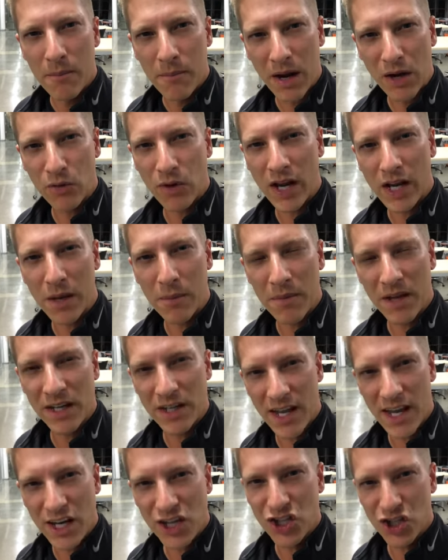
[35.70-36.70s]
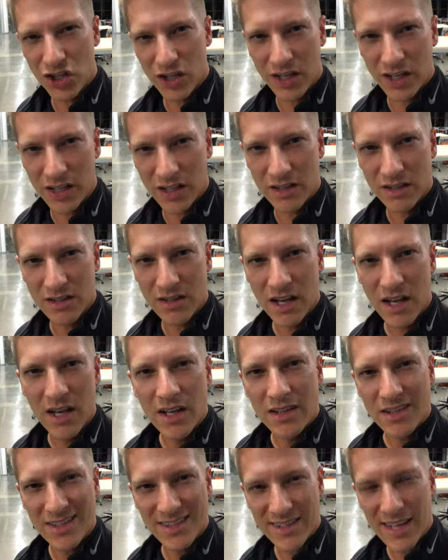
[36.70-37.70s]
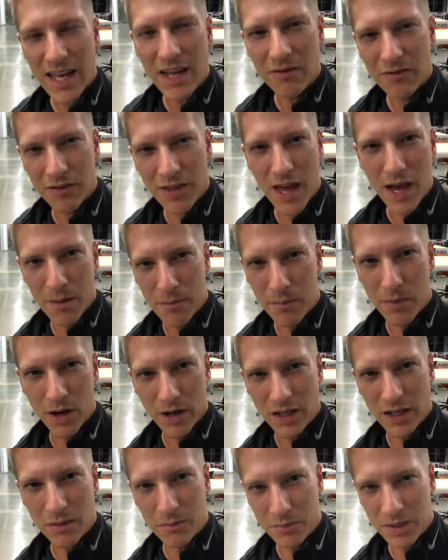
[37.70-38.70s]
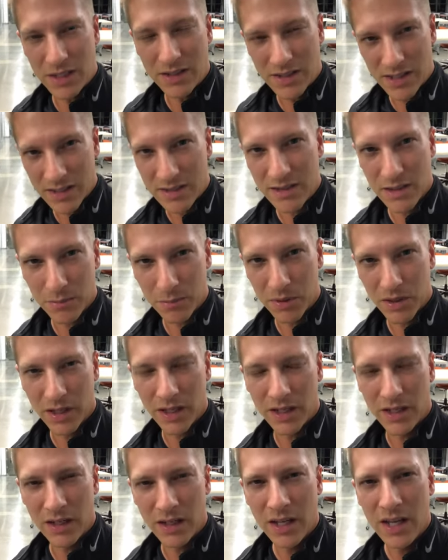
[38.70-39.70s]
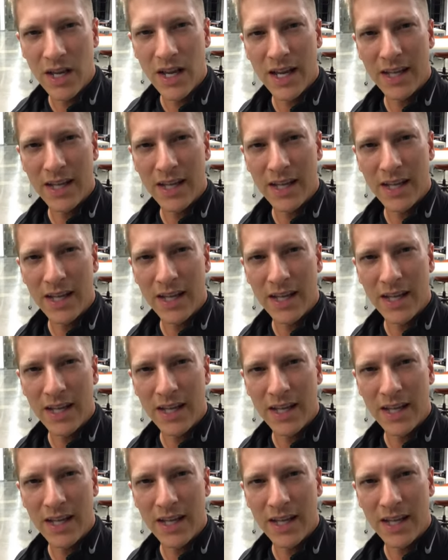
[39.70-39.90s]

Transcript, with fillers: My recommendation is save that money and be disciplined,